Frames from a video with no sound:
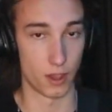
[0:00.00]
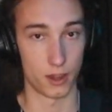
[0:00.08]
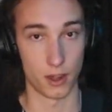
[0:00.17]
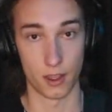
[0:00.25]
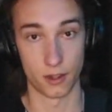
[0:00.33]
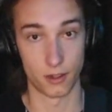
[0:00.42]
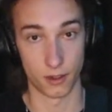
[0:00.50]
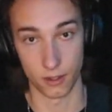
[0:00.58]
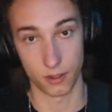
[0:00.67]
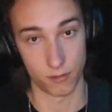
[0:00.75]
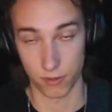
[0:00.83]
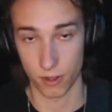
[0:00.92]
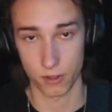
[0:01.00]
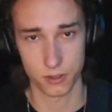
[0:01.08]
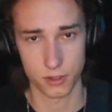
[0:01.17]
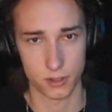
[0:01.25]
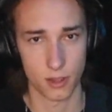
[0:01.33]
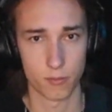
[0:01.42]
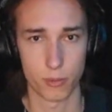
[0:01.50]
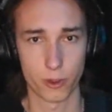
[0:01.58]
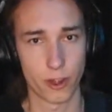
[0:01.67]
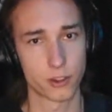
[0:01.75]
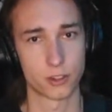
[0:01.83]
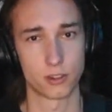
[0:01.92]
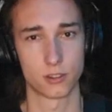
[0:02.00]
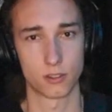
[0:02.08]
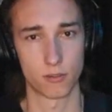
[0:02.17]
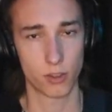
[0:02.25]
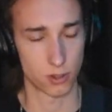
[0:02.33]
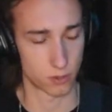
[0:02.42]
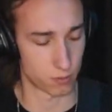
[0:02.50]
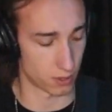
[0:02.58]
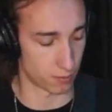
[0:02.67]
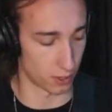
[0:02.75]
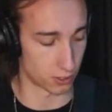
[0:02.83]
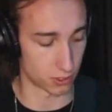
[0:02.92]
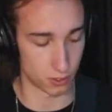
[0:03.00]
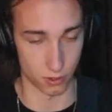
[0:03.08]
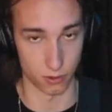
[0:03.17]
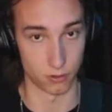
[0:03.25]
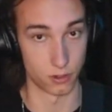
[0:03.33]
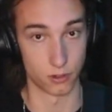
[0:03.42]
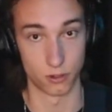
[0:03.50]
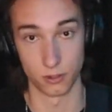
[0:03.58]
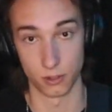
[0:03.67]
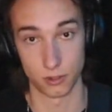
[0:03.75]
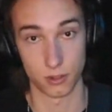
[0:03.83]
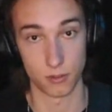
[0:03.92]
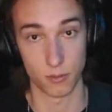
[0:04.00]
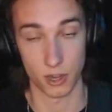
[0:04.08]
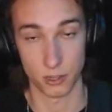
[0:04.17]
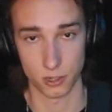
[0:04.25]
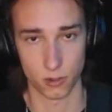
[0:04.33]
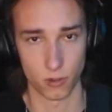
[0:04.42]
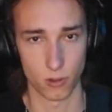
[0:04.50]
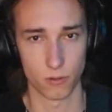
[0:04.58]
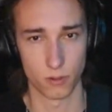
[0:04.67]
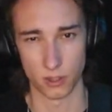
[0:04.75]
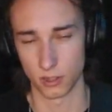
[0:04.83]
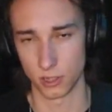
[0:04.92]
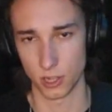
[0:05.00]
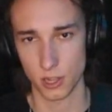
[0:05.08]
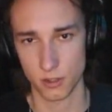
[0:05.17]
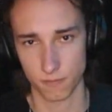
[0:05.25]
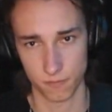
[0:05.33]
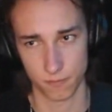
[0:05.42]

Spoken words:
And then it follows the same progression as the verse pretty much. So your C major chord with a G.